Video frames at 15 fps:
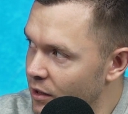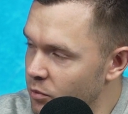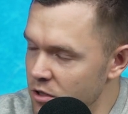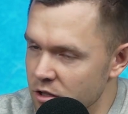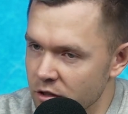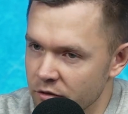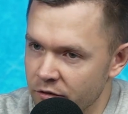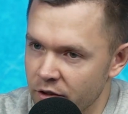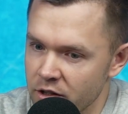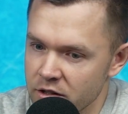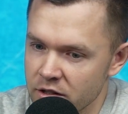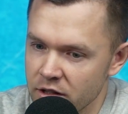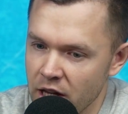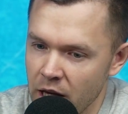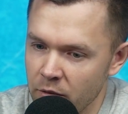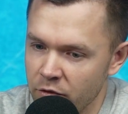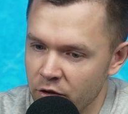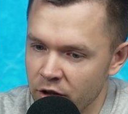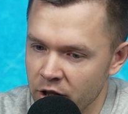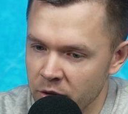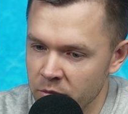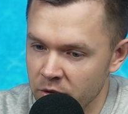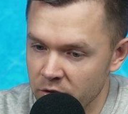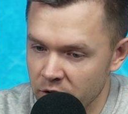It was the first game for him,